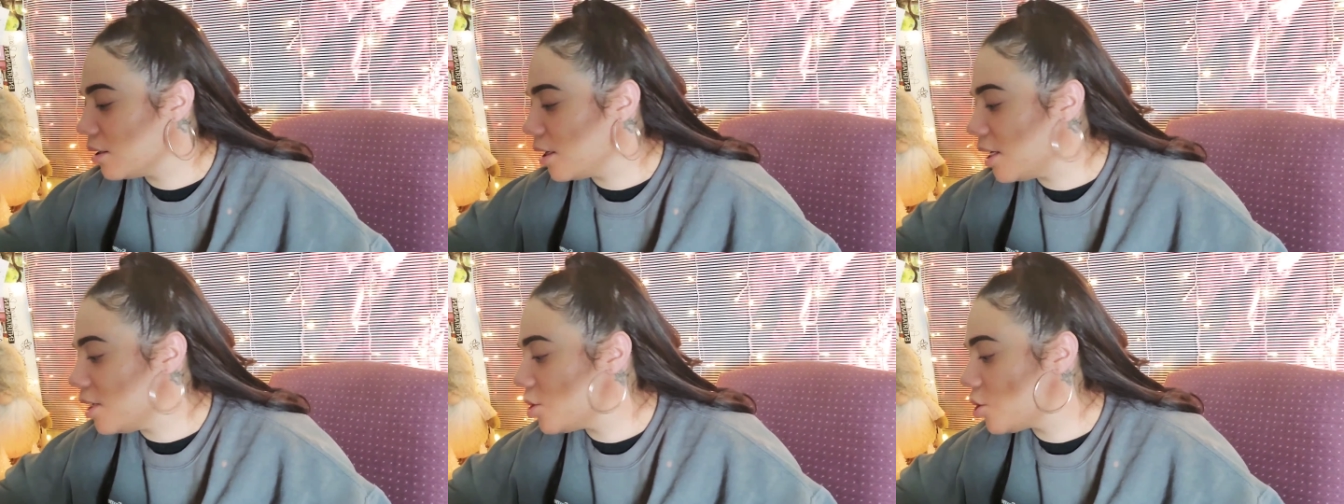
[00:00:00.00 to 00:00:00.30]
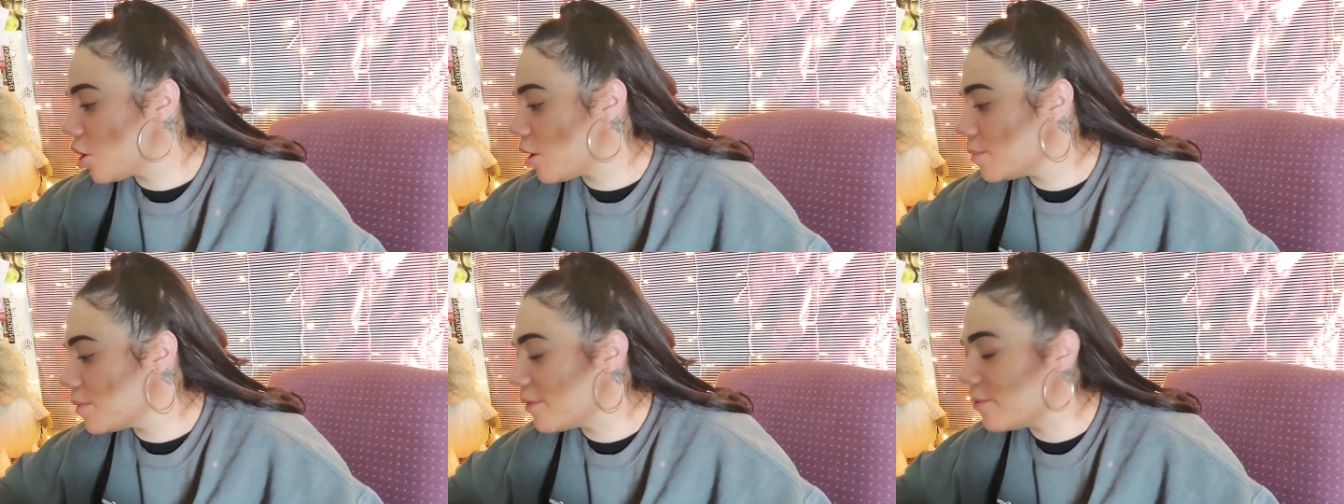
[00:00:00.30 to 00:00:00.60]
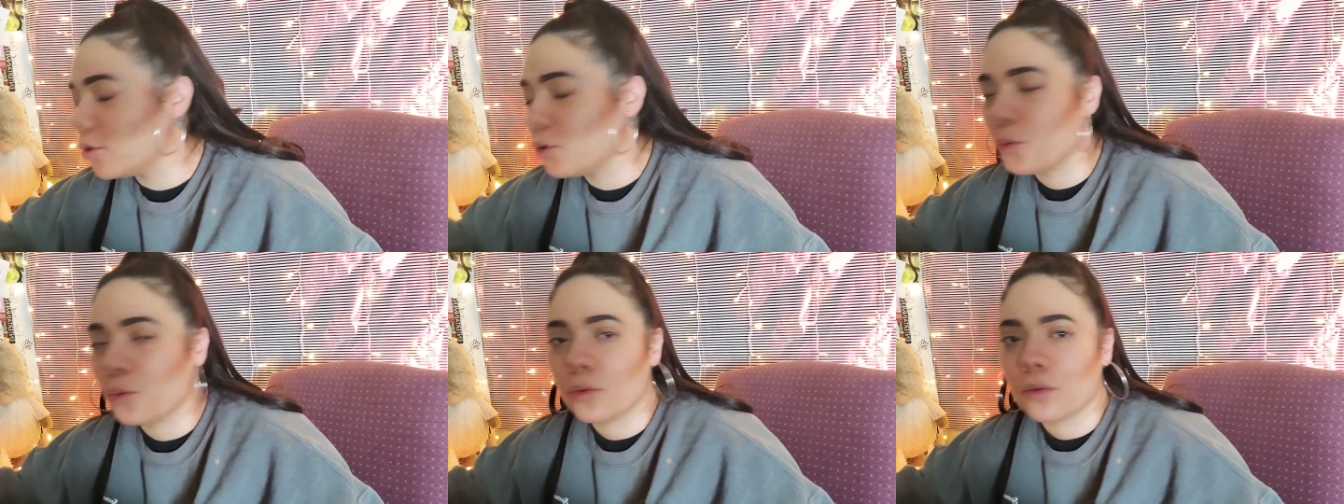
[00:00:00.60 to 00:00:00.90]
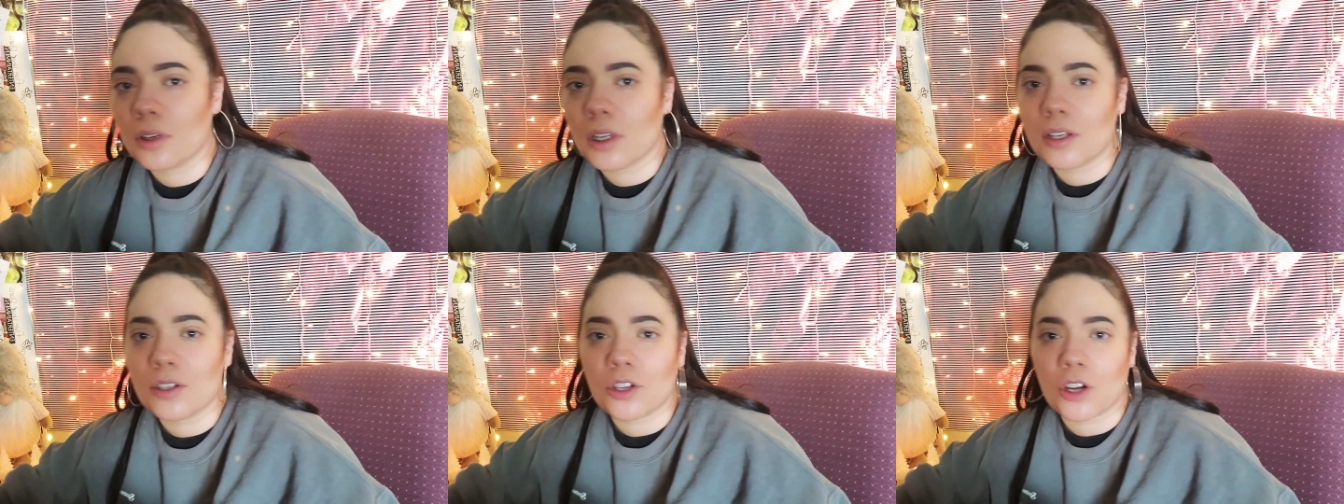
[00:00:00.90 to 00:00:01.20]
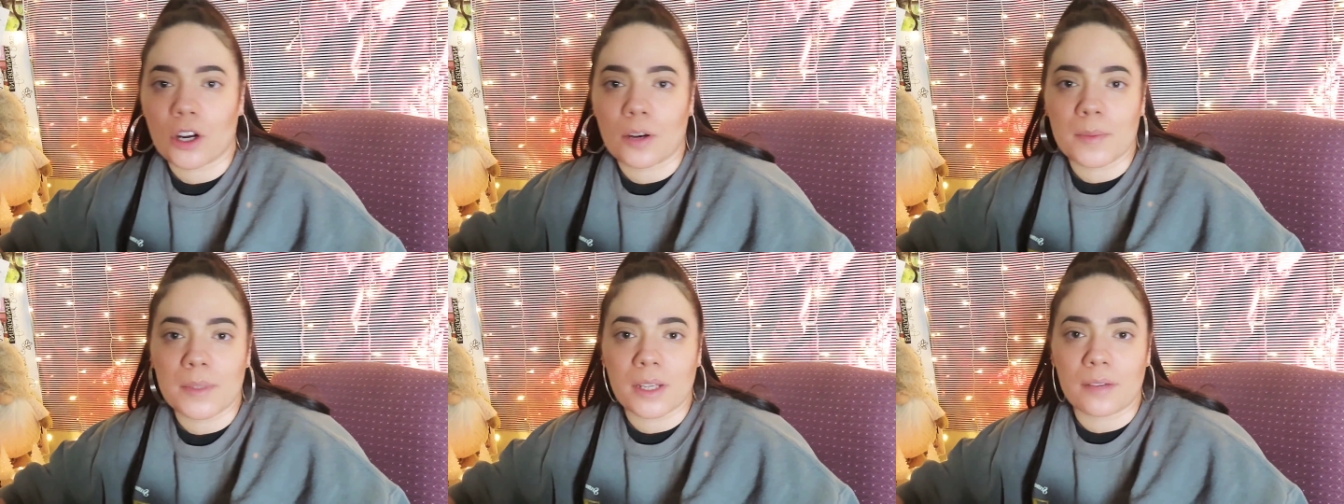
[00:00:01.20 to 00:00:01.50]
in terms of you
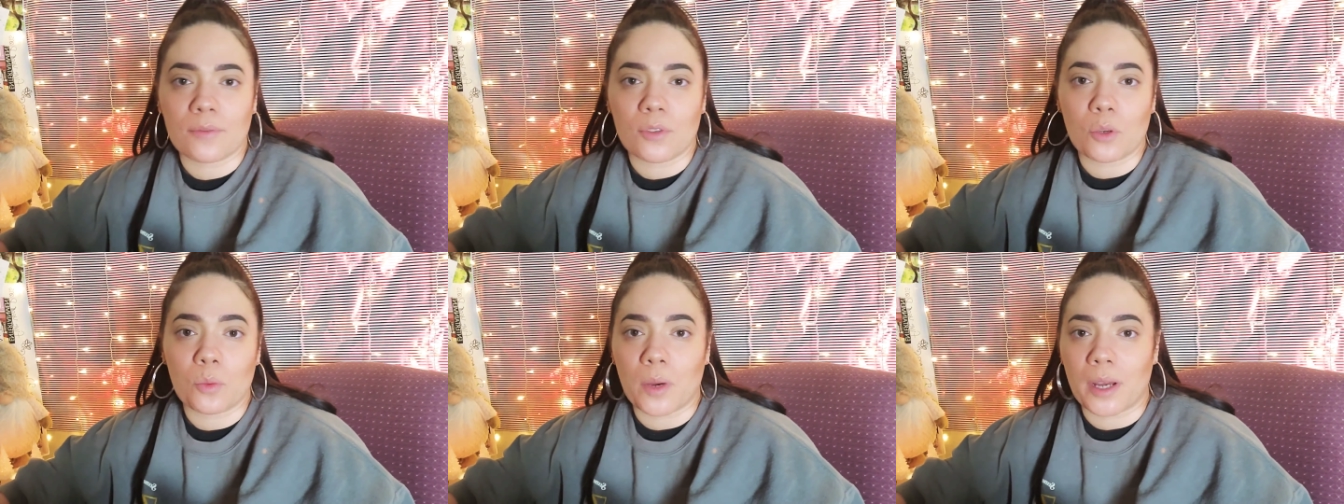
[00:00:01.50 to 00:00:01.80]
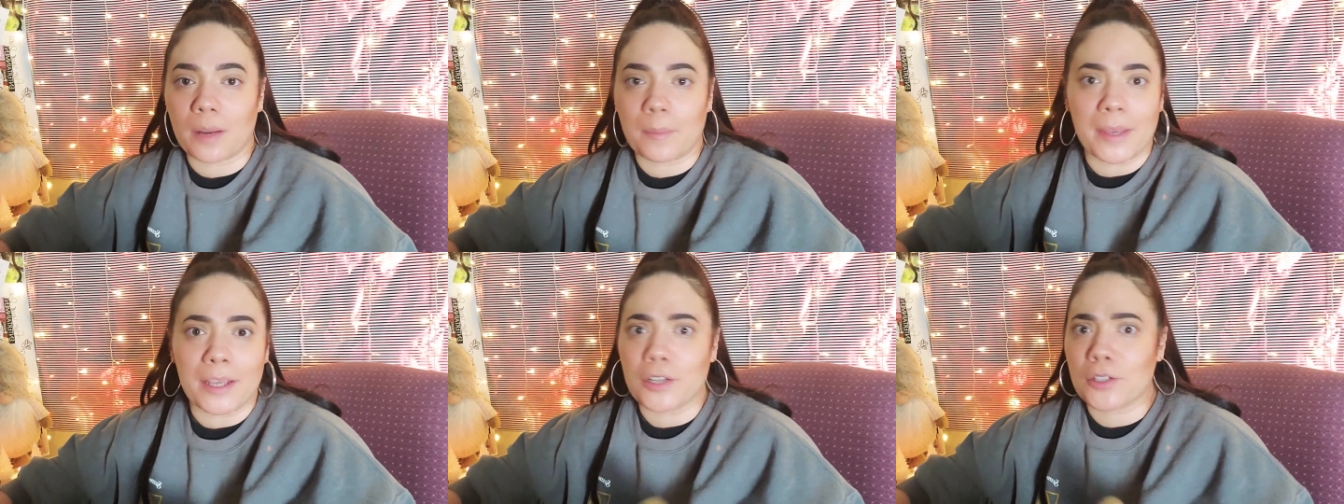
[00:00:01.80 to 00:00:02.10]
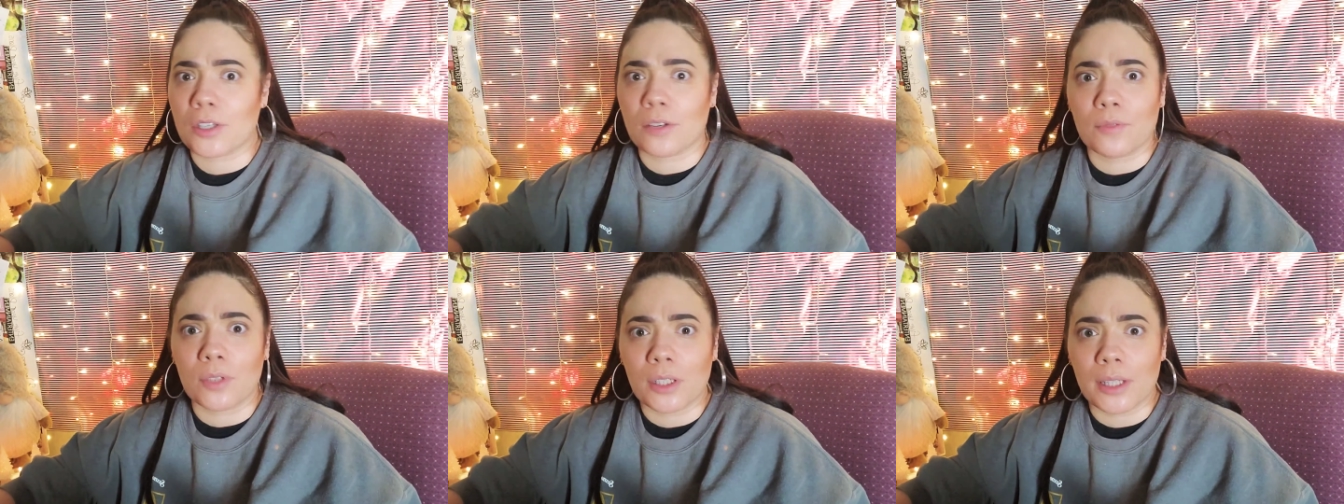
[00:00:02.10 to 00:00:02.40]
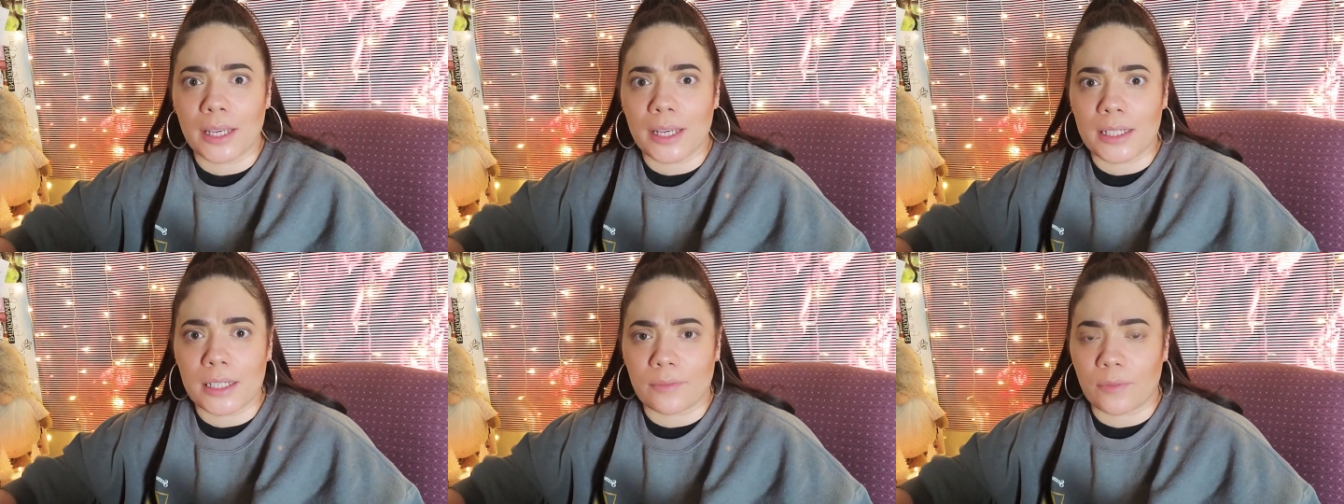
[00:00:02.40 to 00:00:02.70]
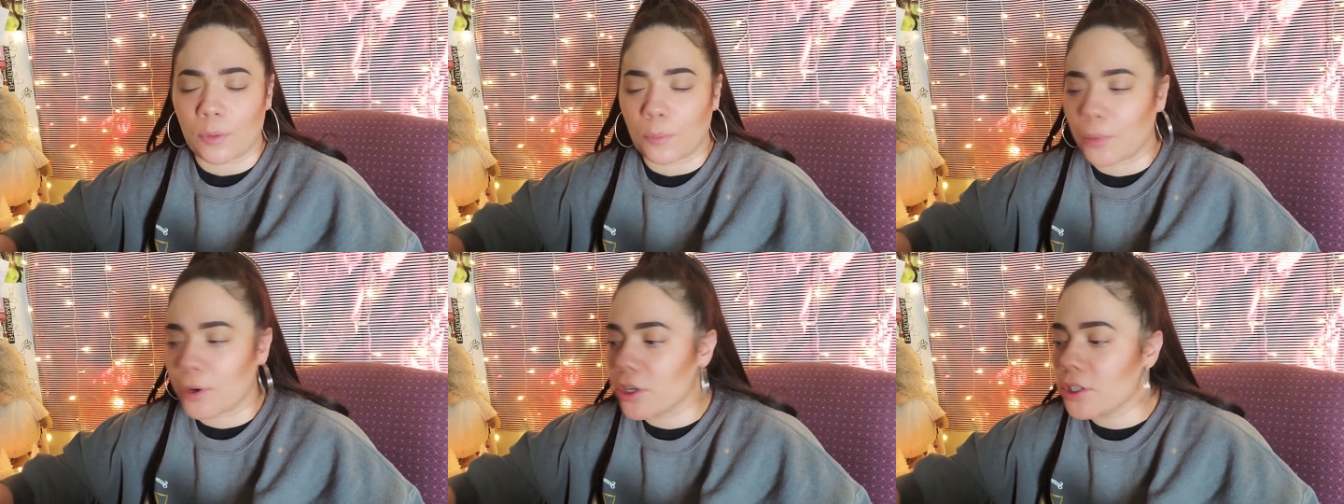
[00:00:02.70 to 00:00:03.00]
want to make yourself look like a
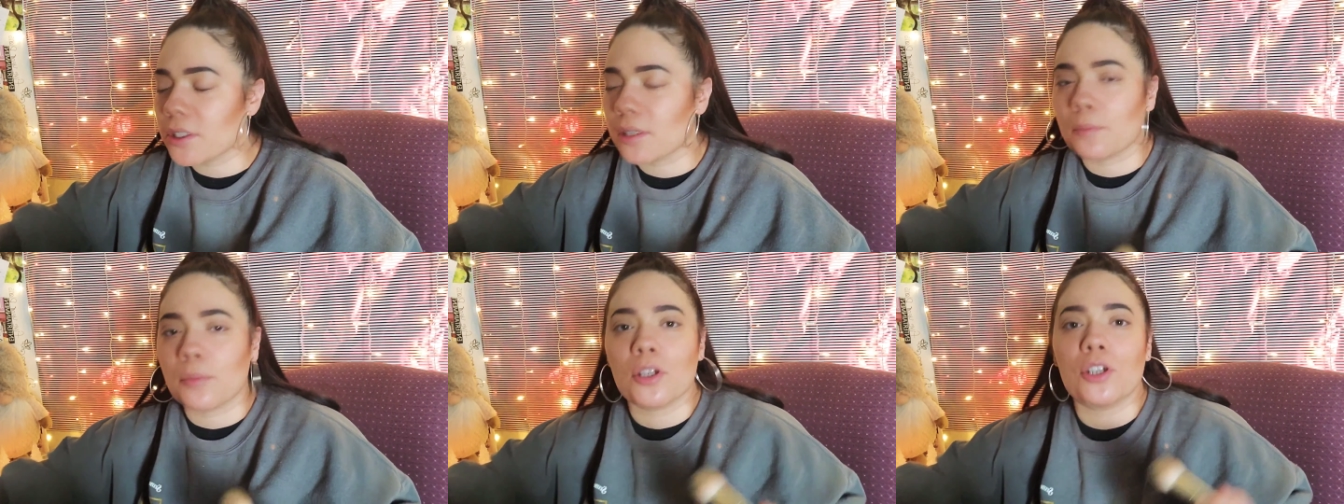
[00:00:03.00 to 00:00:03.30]
different person,